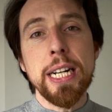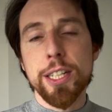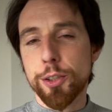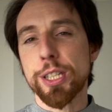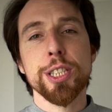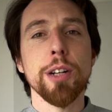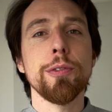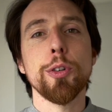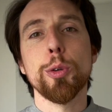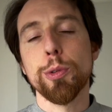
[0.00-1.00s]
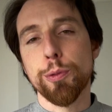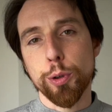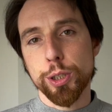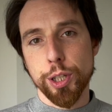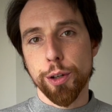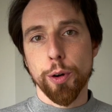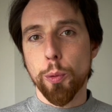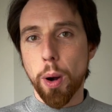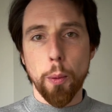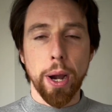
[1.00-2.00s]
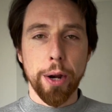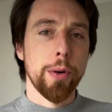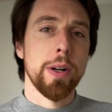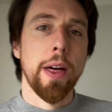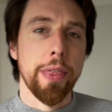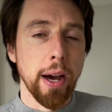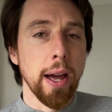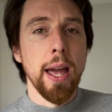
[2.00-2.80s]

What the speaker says: doing some form of voiceover one way or another,